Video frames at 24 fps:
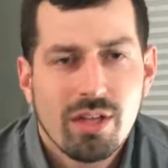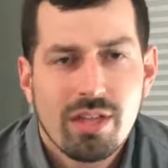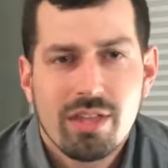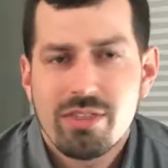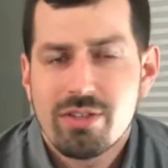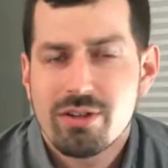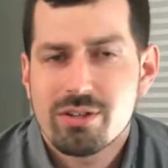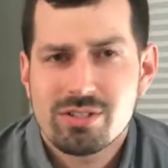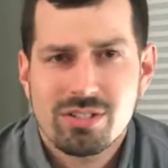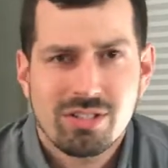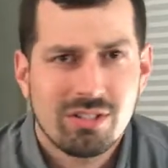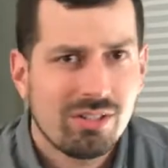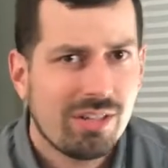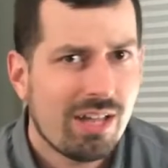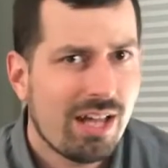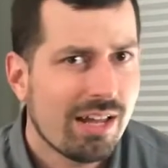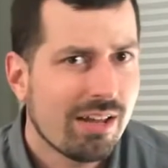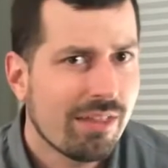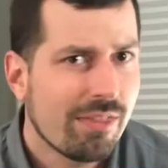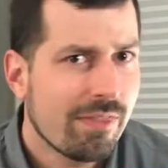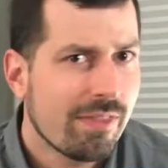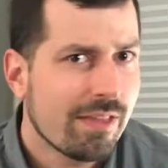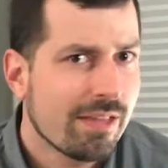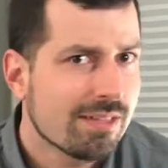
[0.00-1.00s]
There's a lot
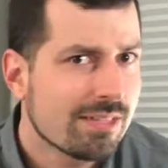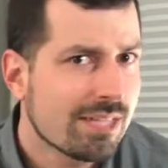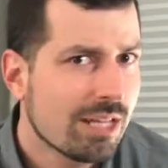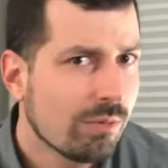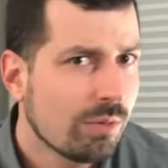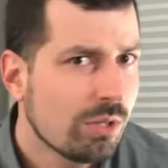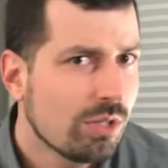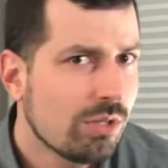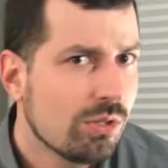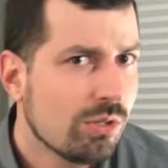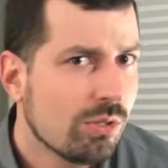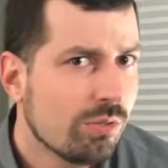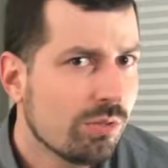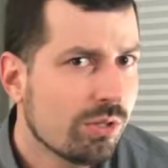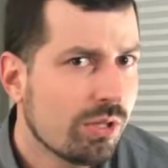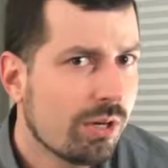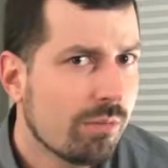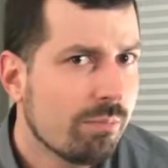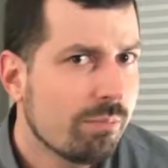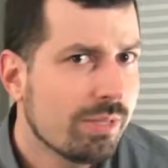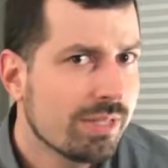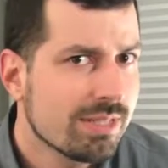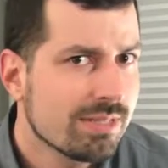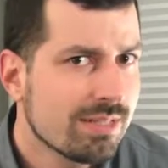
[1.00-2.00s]
of things that we do in our
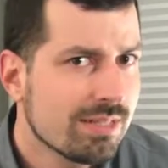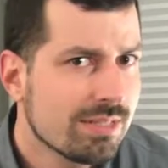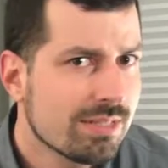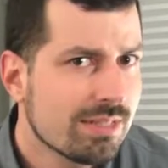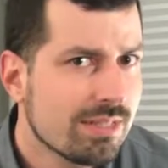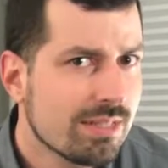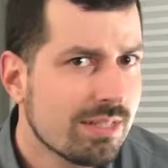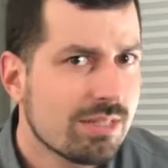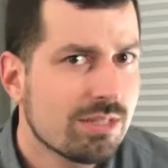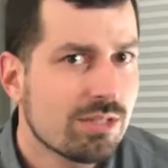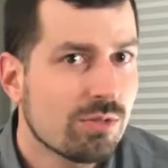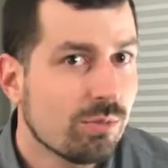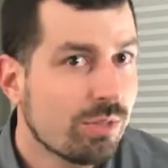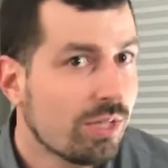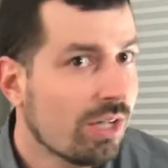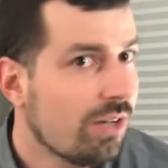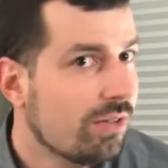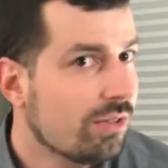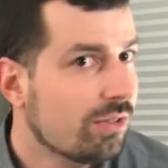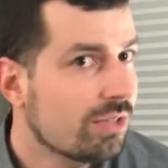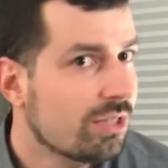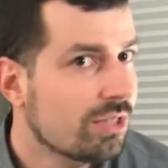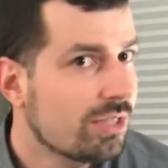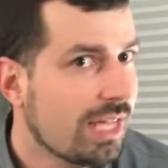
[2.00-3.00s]
businesses. We
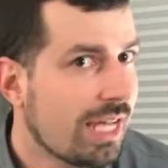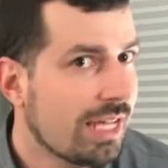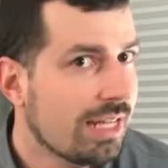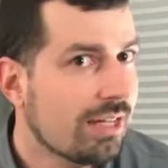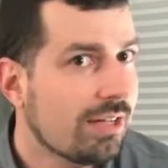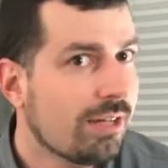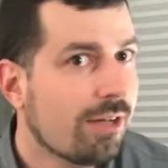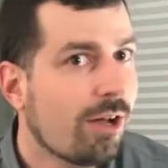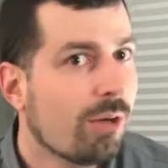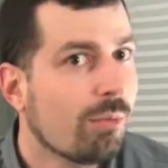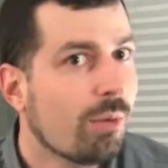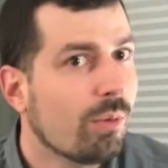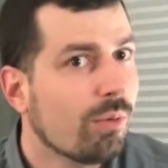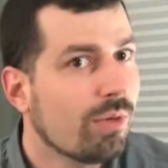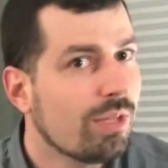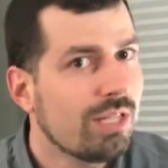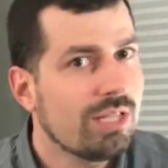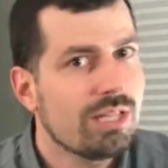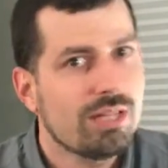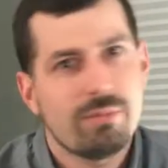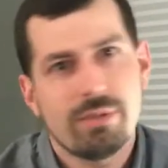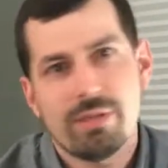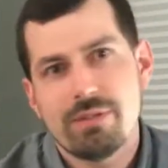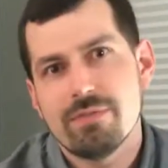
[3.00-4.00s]
understand it all, but we
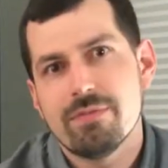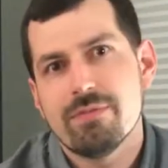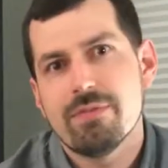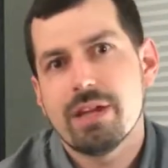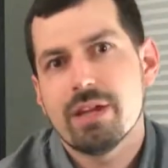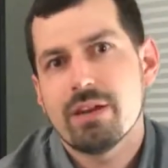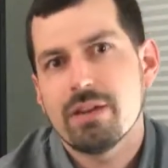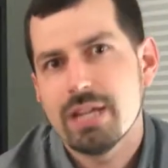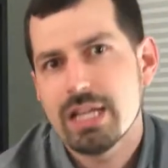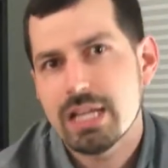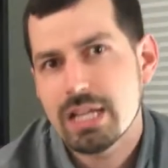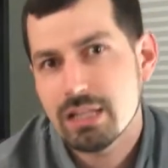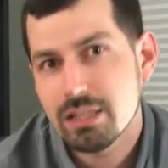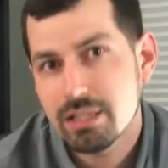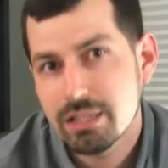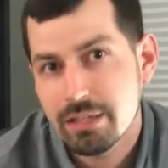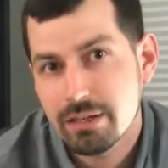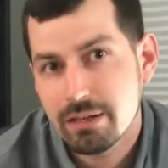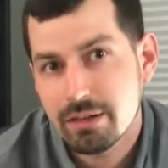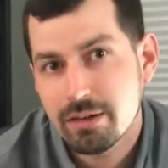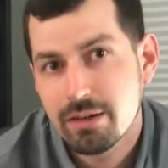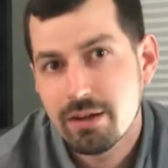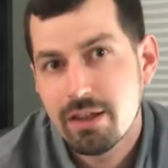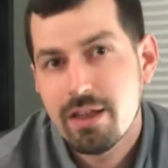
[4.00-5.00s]
need to be very
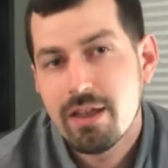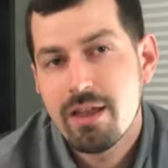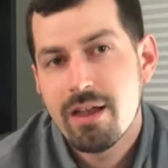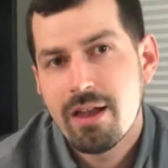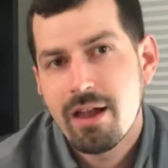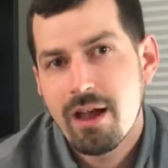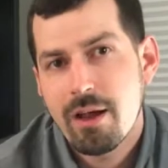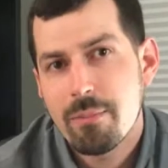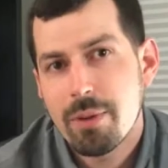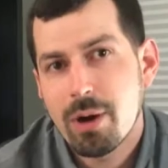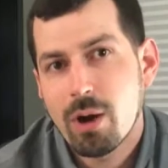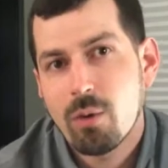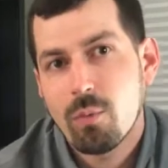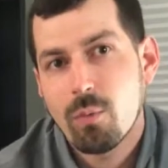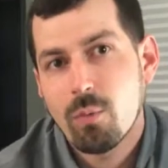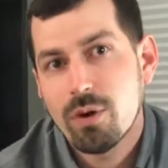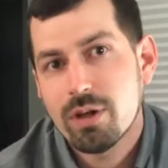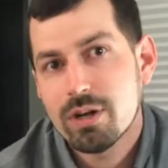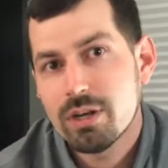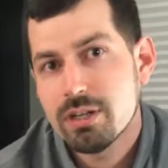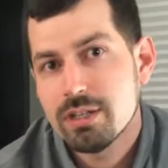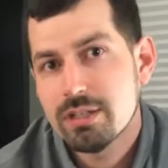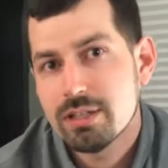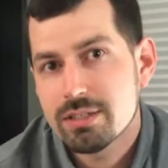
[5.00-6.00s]
clear about
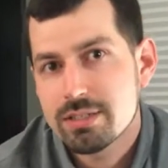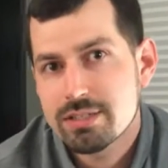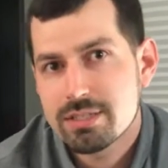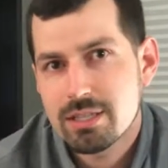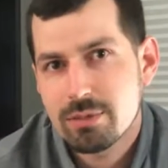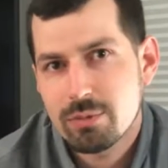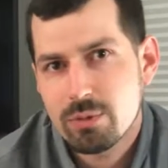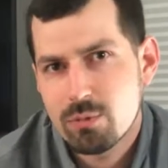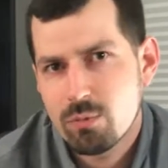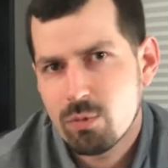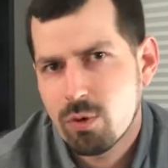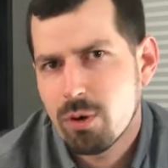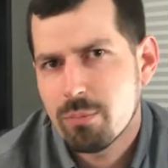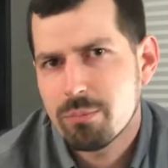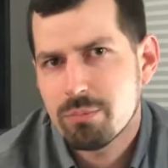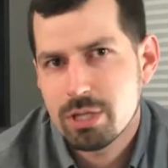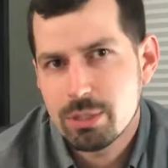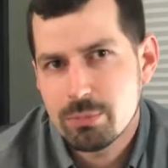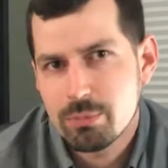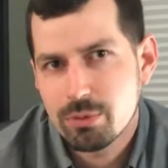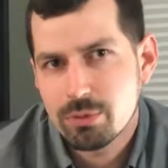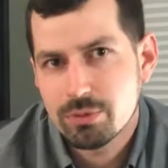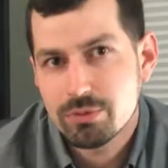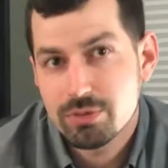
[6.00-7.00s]
what it is that we want
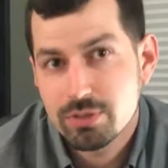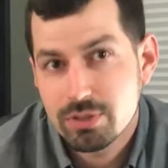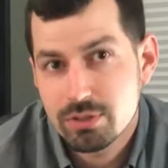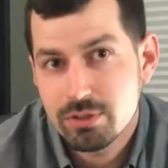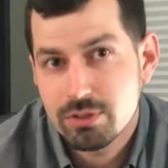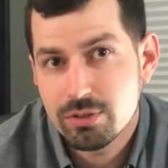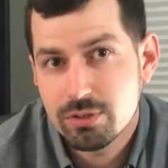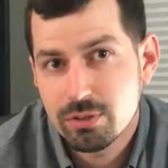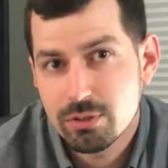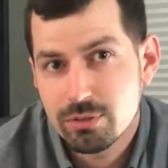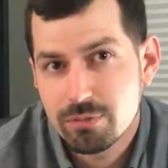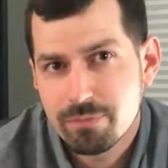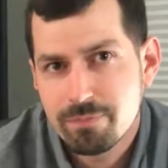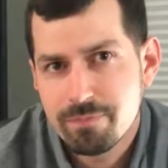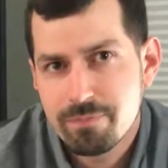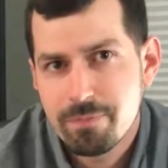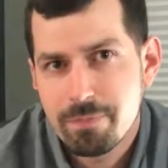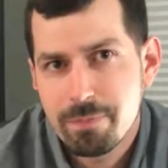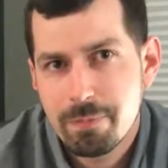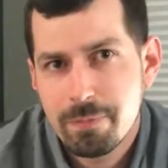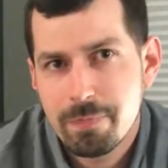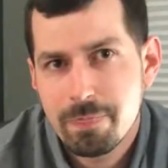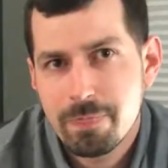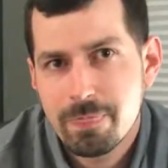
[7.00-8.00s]
people to do.
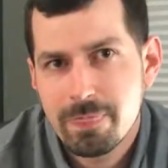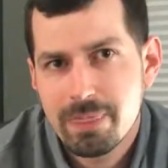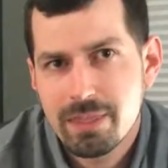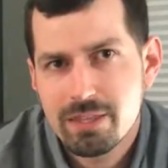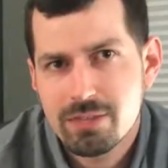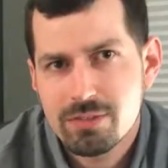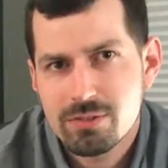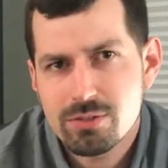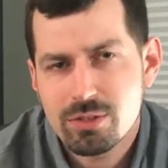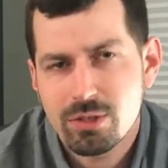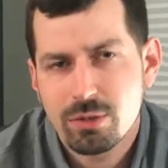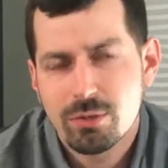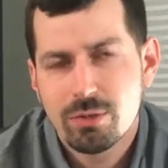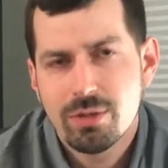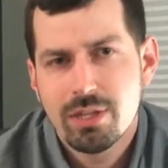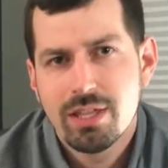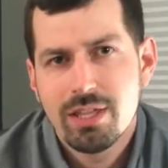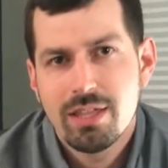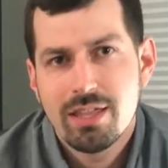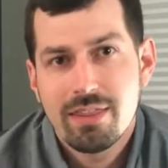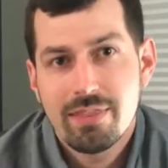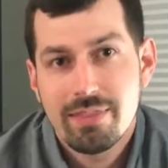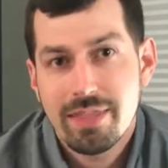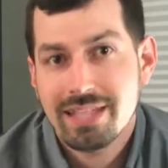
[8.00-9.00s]
So
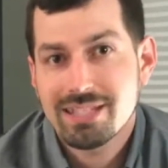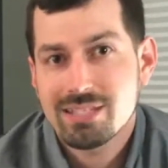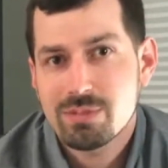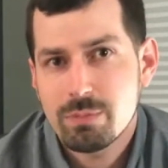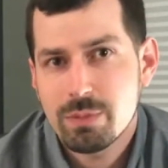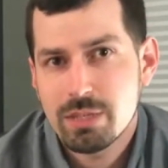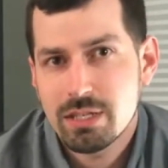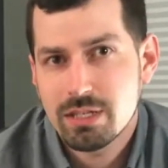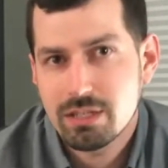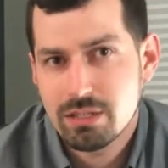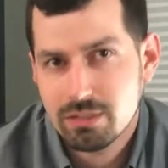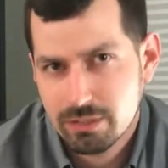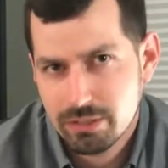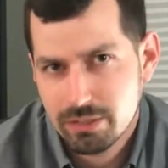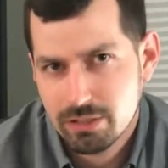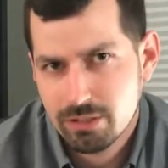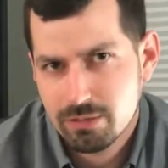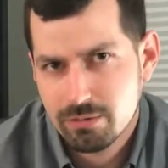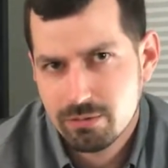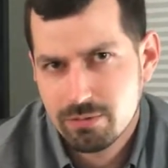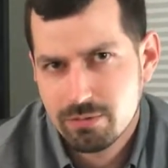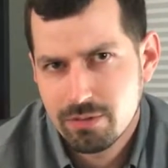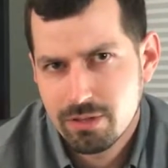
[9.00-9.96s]
that's being clear.